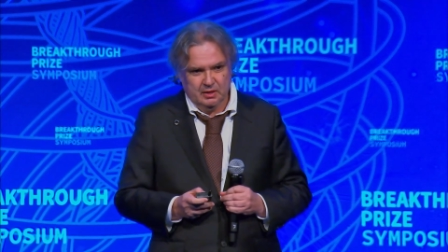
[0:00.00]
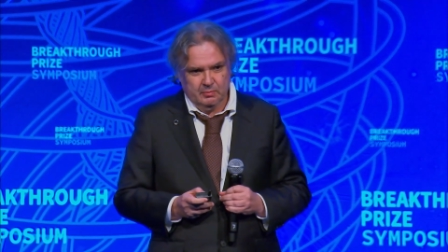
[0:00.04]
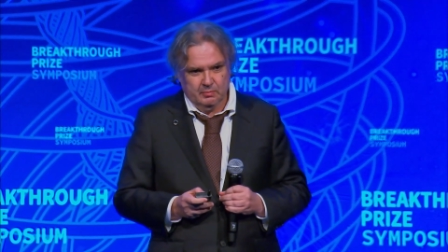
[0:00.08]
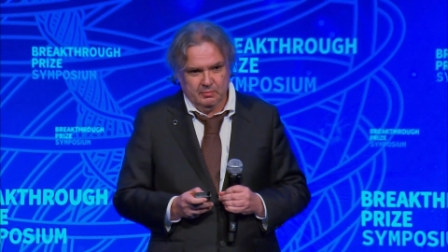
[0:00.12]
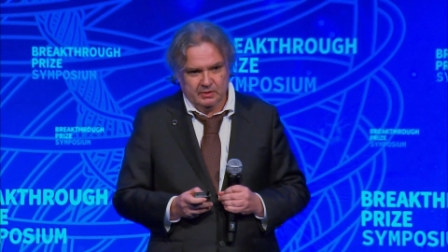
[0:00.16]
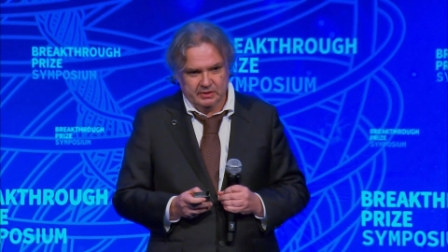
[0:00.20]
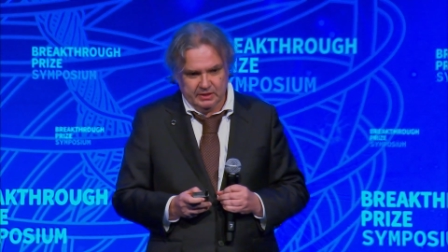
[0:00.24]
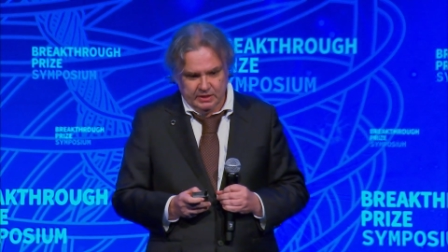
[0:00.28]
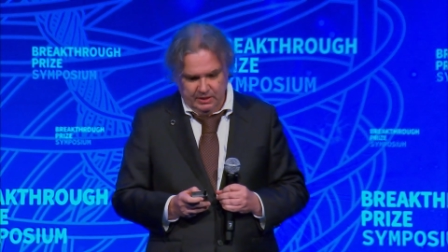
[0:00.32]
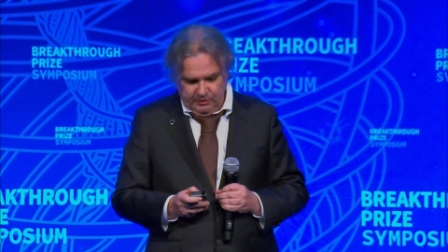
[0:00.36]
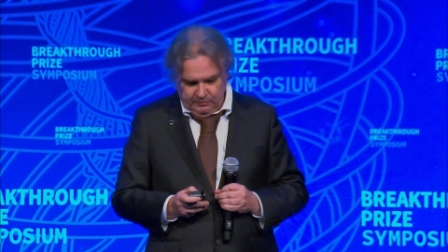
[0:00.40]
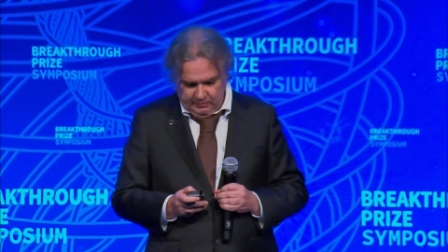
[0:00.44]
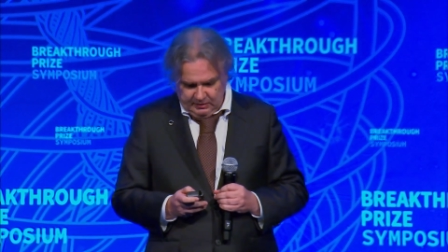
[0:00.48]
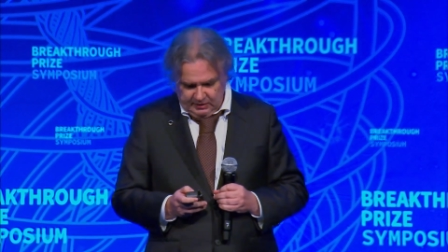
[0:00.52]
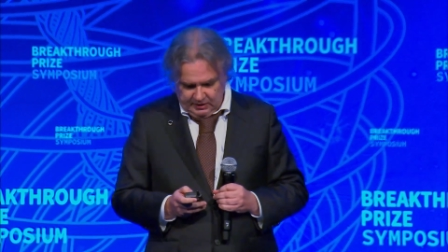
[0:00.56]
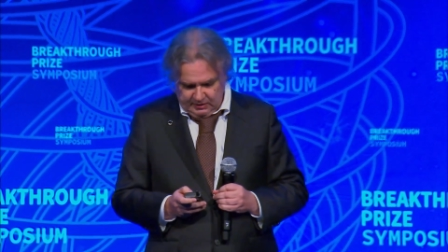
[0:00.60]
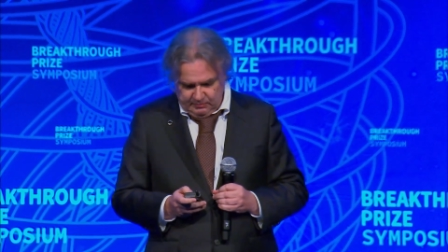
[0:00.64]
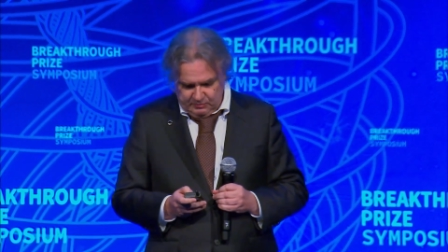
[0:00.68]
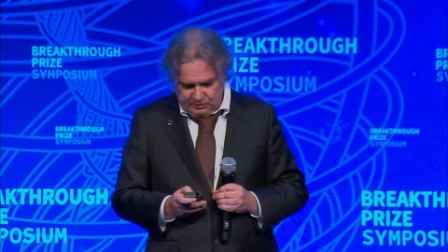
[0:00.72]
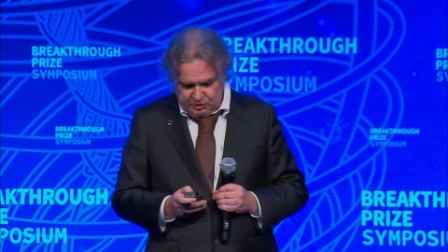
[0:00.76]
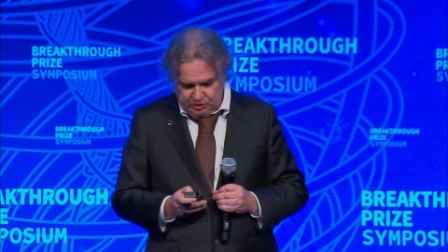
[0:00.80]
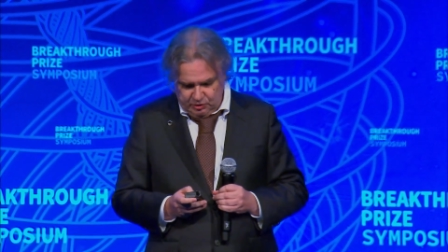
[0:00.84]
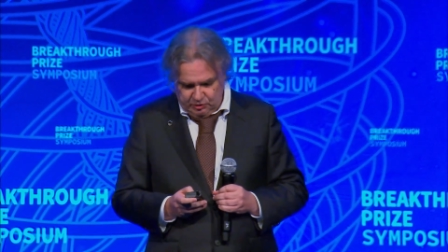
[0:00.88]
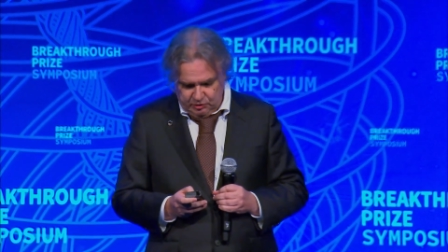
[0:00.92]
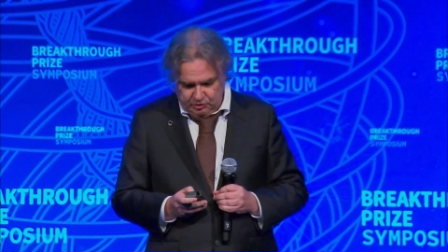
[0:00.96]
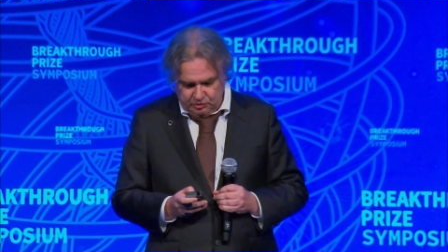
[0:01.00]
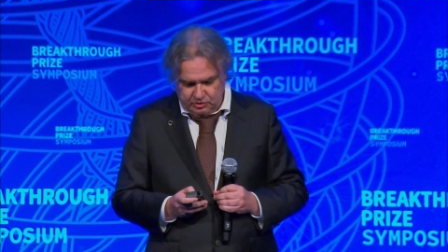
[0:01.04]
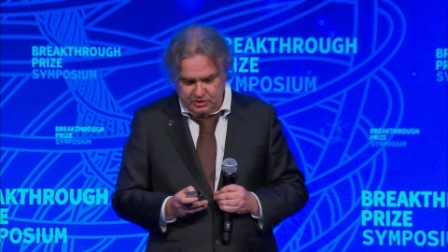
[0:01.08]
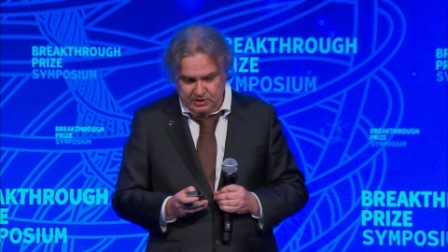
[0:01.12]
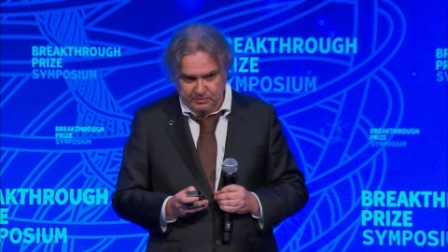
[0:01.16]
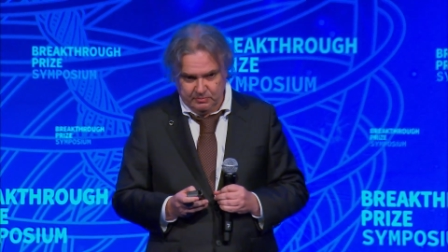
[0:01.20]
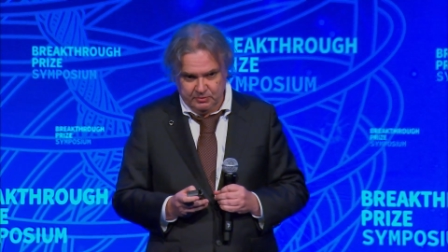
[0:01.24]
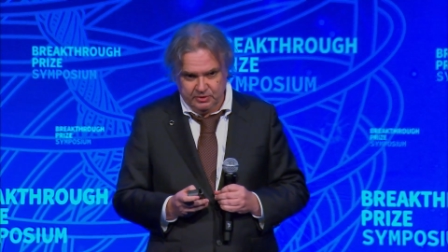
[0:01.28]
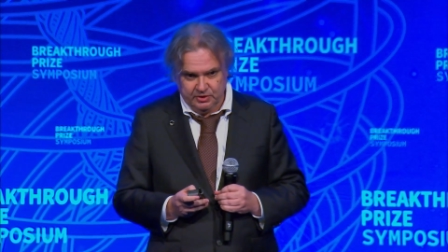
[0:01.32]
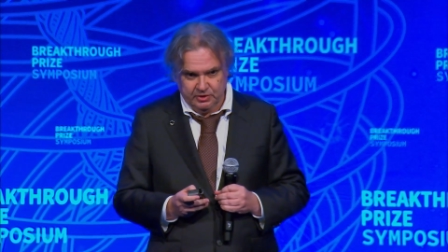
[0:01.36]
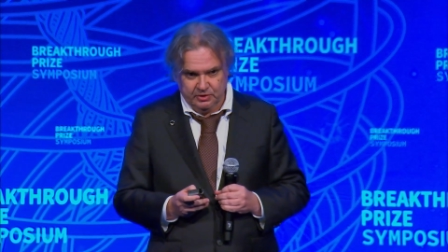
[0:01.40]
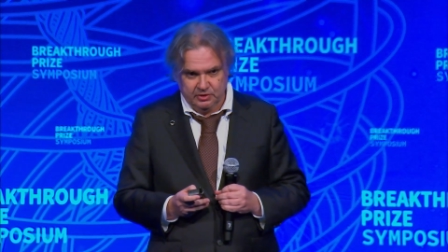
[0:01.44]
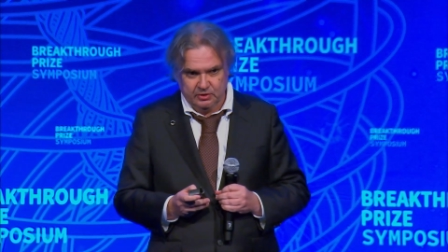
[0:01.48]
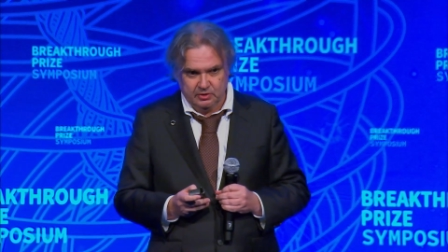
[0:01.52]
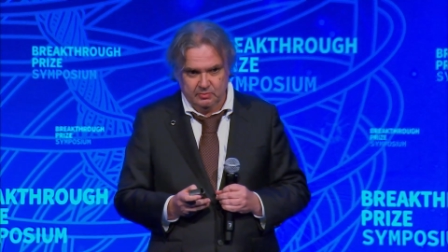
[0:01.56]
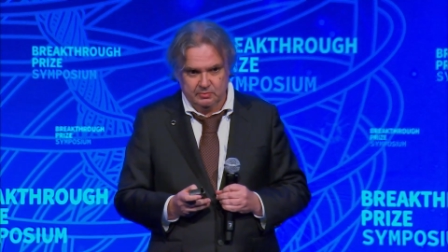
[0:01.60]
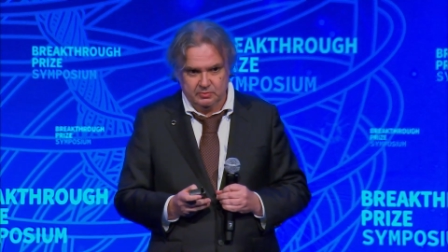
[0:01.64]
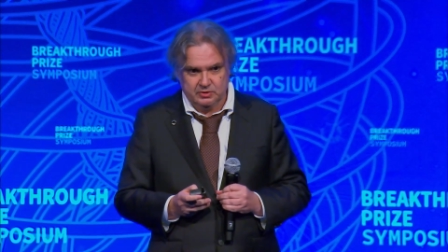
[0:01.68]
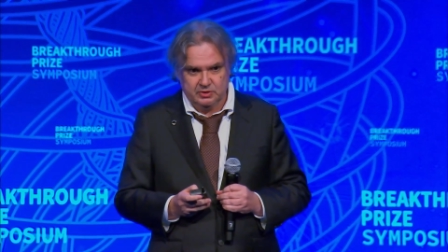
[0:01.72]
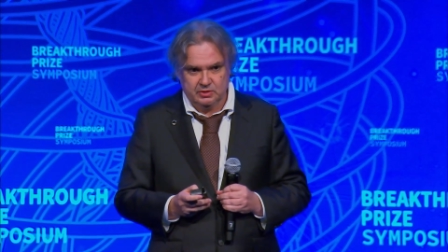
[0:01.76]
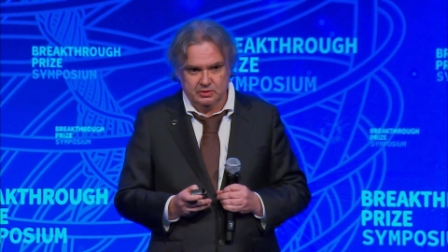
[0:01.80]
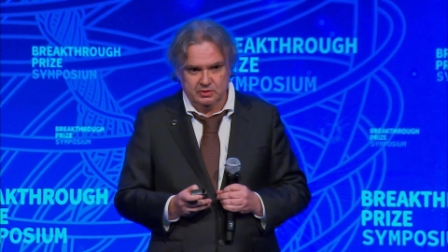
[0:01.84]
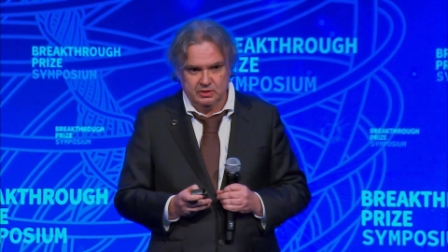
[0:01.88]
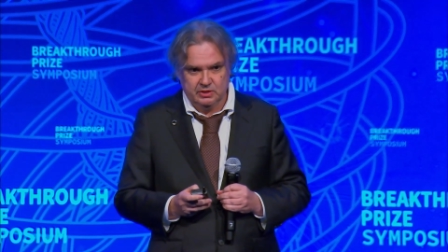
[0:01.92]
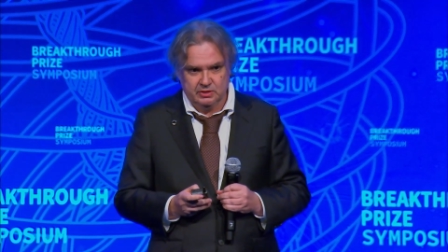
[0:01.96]
But anyway, let me show you some
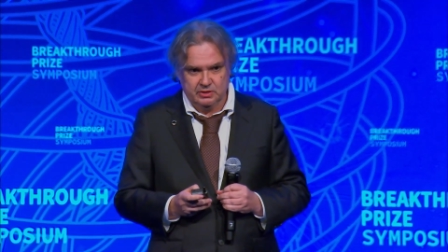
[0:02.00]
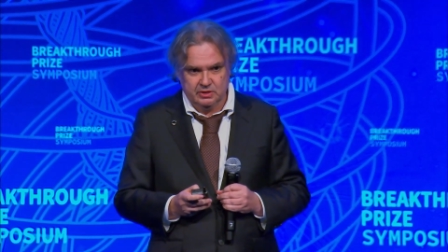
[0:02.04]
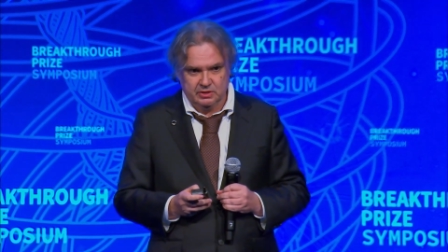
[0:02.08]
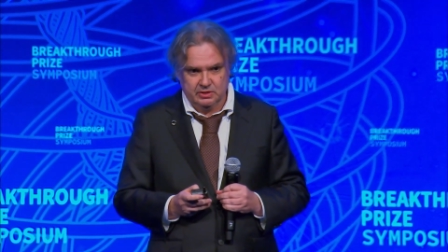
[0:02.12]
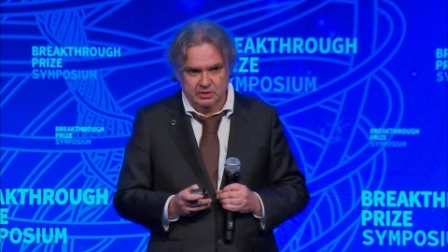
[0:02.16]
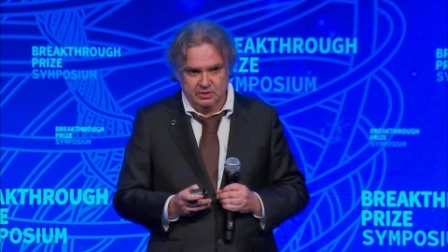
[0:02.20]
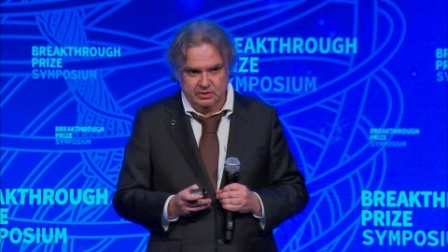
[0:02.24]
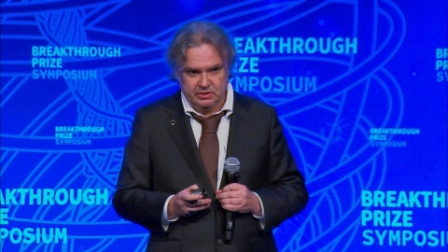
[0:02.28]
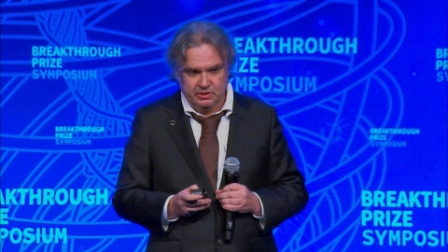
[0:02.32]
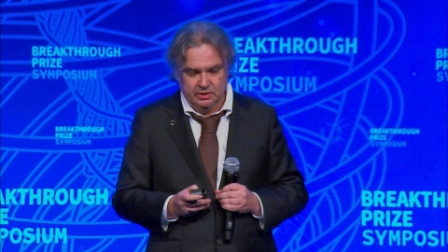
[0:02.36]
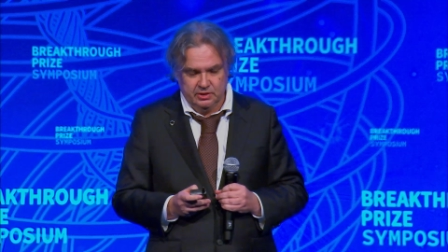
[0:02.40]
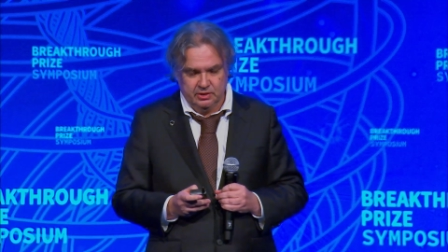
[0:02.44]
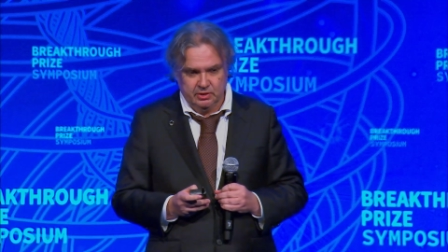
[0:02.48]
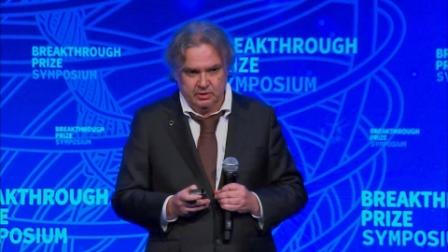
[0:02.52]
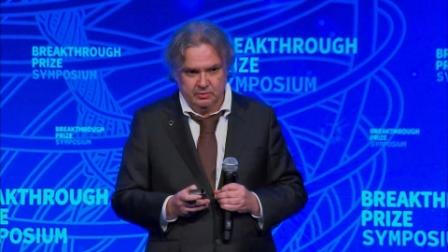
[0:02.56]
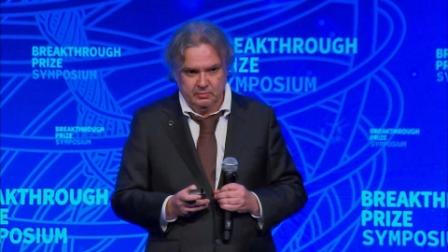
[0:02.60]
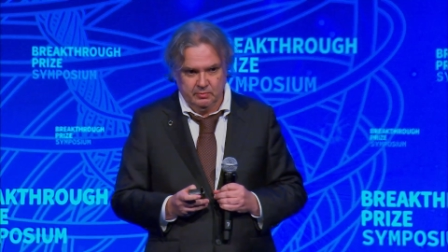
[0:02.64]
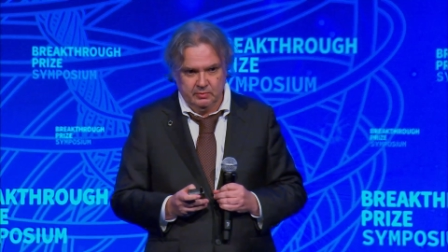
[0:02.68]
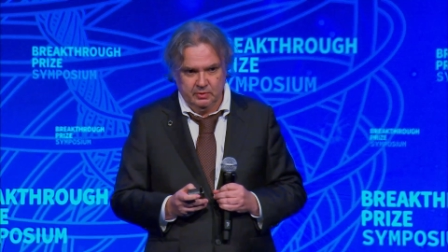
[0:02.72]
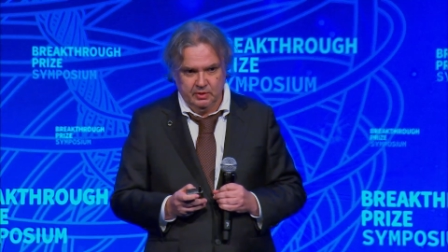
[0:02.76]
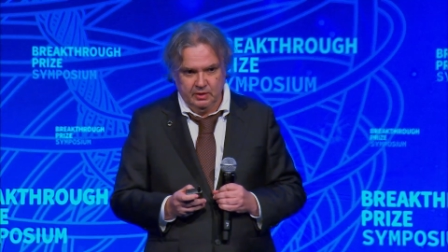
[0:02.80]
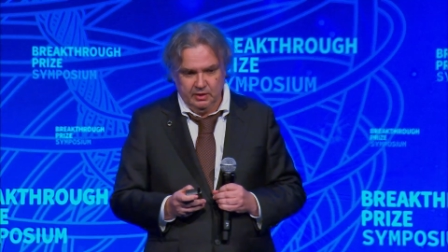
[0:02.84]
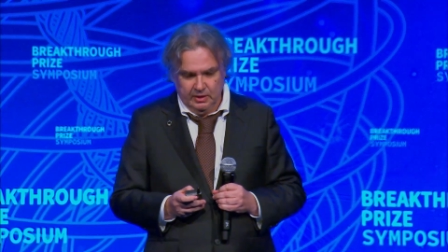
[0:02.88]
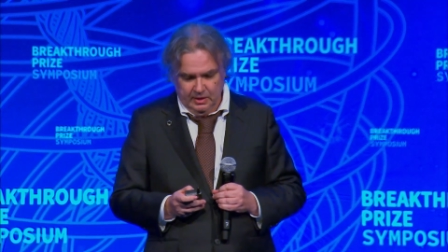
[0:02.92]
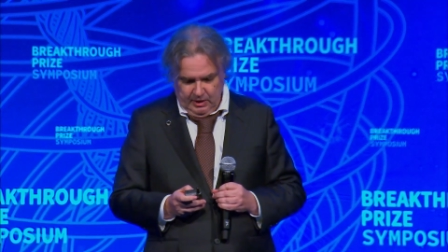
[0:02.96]
theorems. This is a theorem.